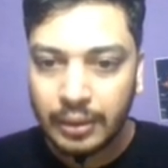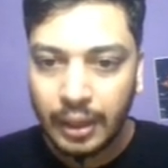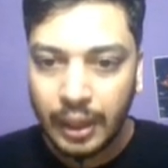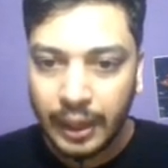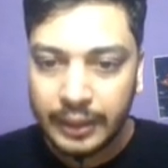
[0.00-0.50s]

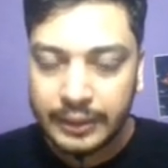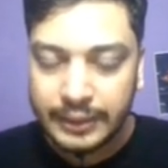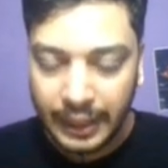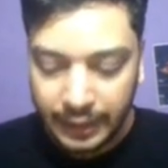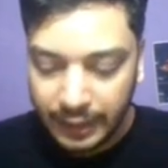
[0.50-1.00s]
and
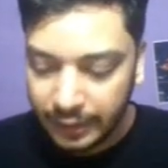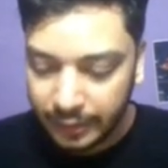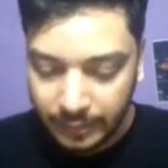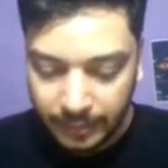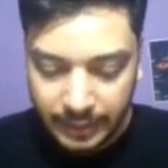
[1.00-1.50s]
inside it
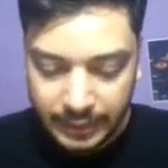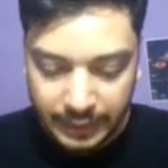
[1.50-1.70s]
we will